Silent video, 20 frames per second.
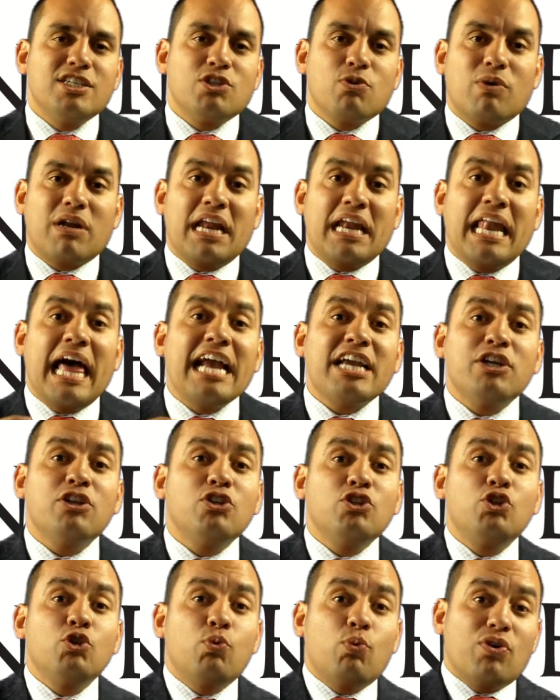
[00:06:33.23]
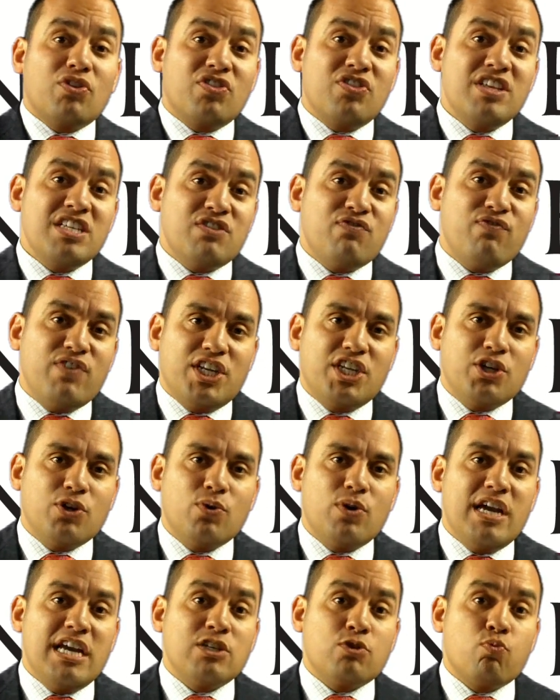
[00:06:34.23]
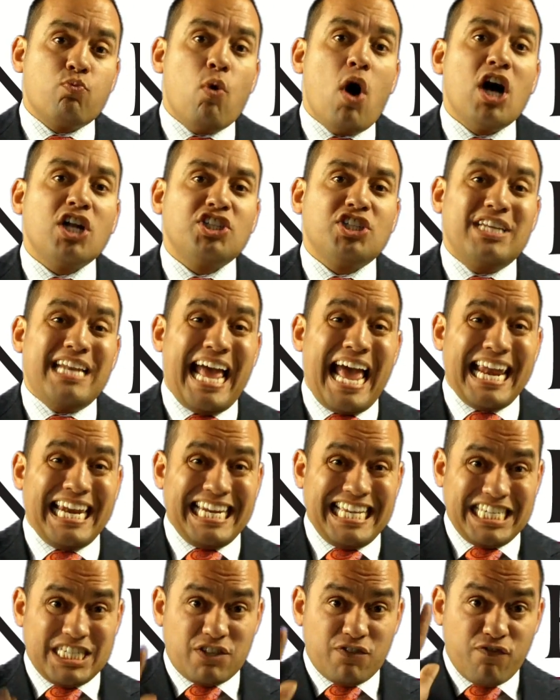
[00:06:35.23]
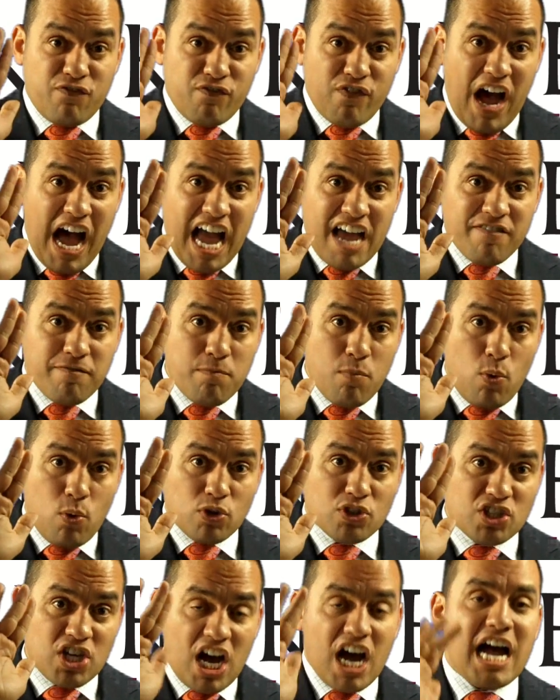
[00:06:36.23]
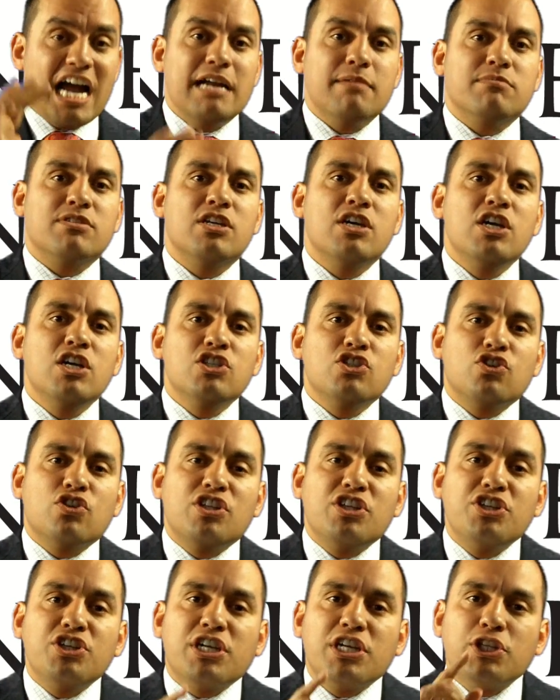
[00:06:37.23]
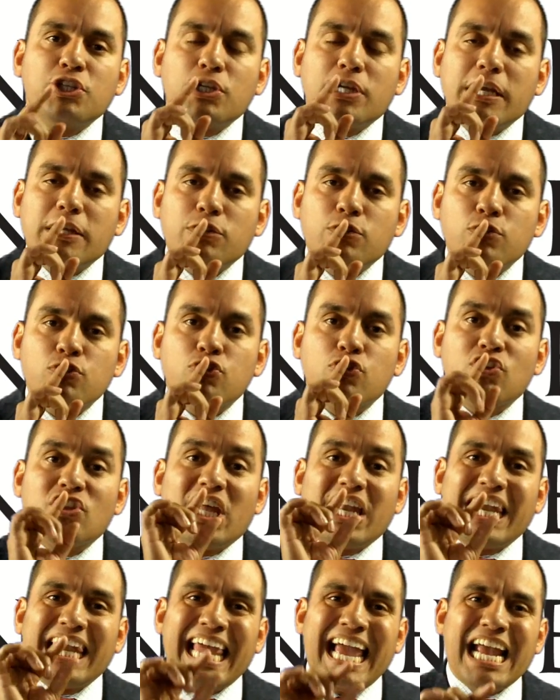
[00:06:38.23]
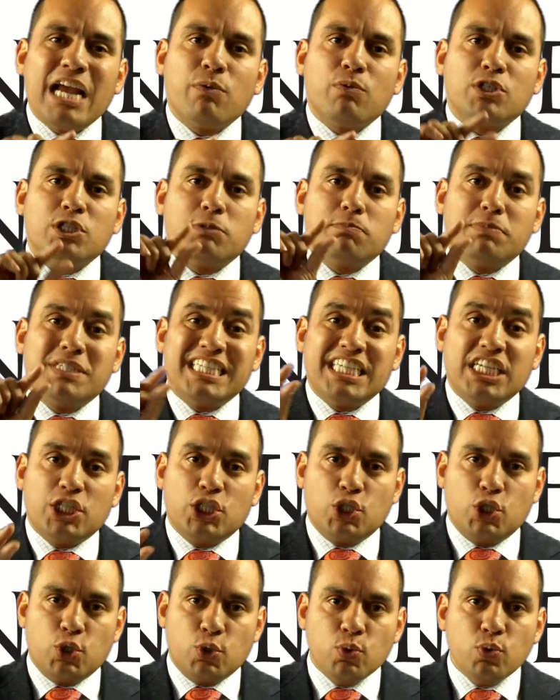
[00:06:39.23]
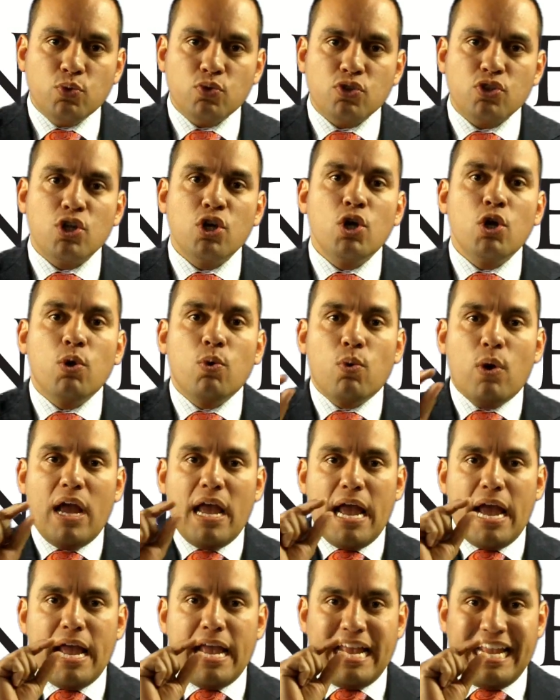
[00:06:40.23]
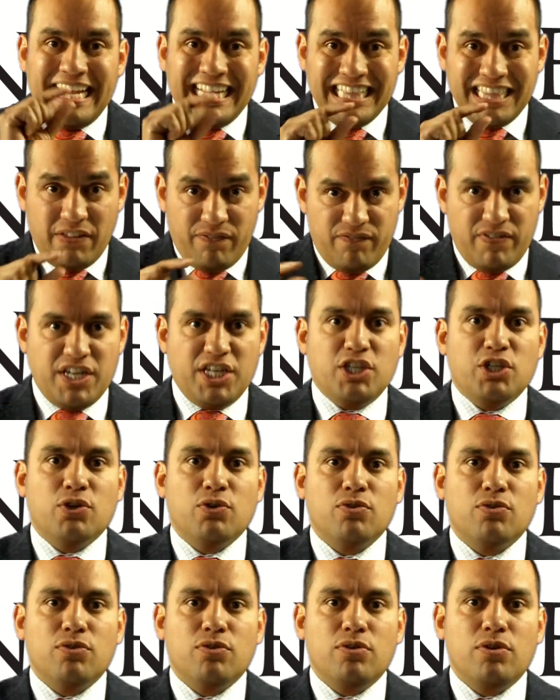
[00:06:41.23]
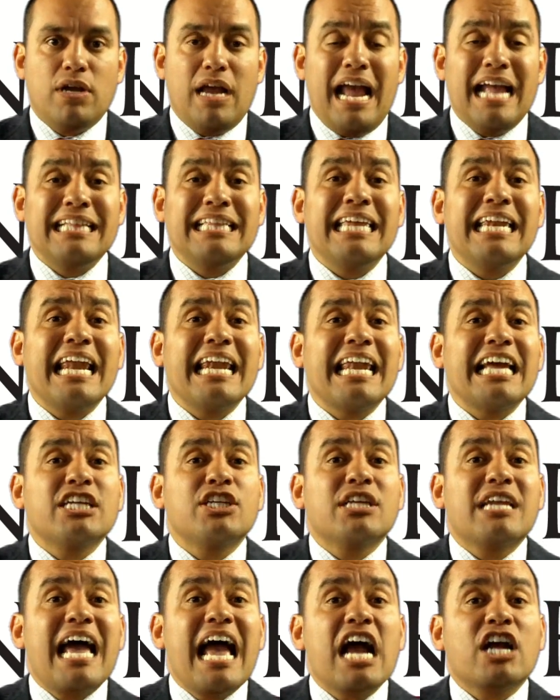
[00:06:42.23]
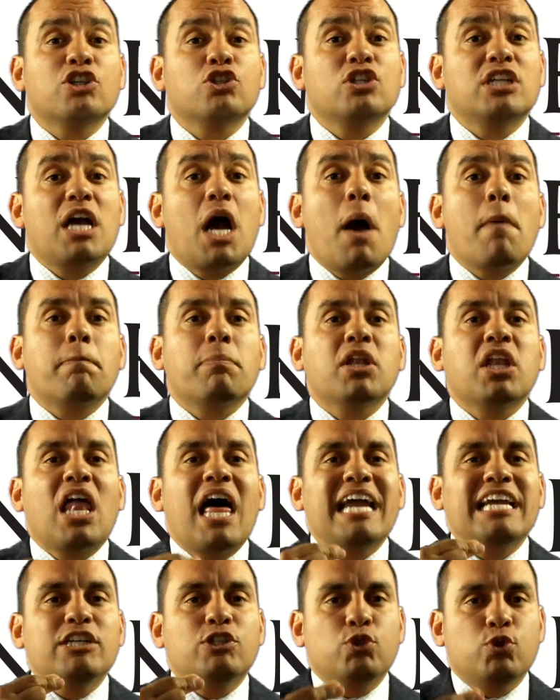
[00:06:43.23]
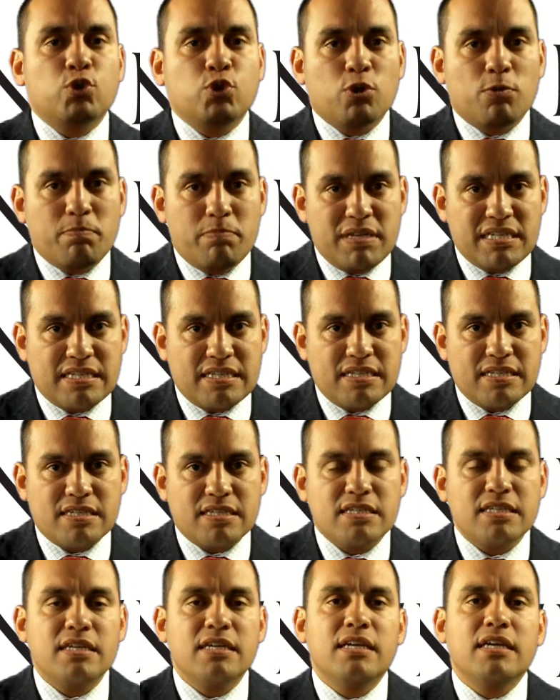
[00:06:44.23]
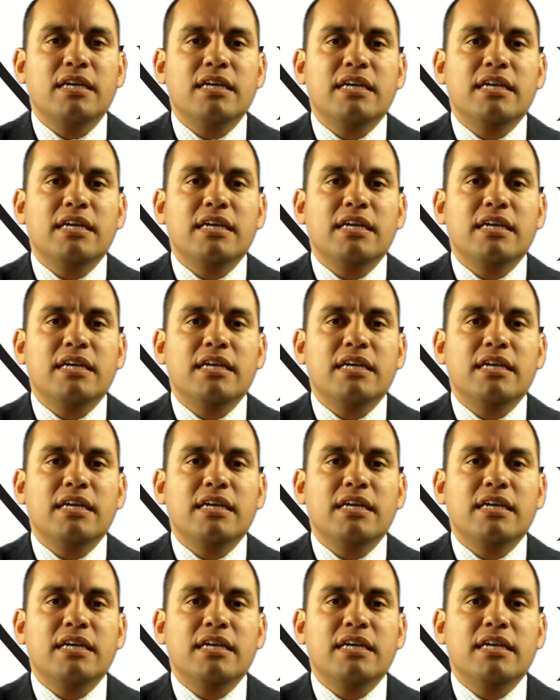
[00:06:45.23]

So what I'd like you to do with this video is watch it at least 5 more times so that you can get used to the language being used in the video. And then I'd like you to actually apply it to your business.